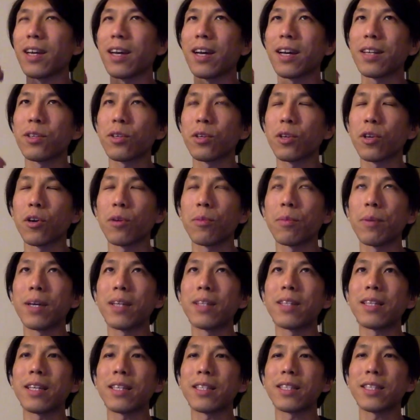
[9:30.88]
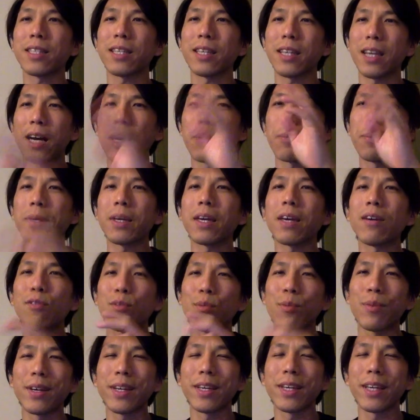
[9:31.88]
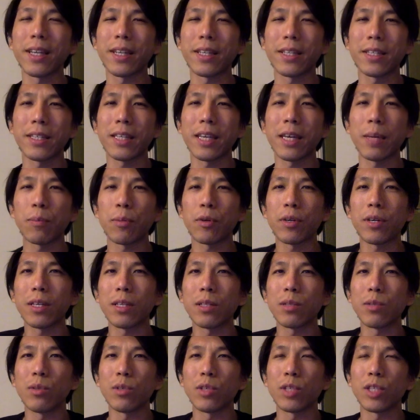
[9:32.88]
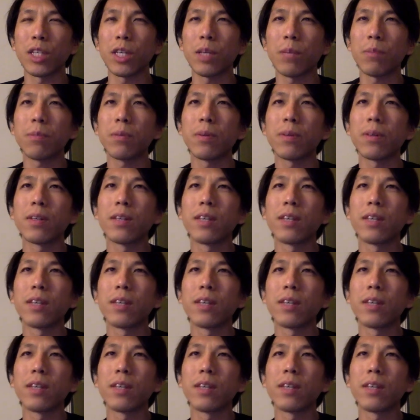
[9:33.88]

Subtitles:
at the command that's helping everybody get teleported into the ship.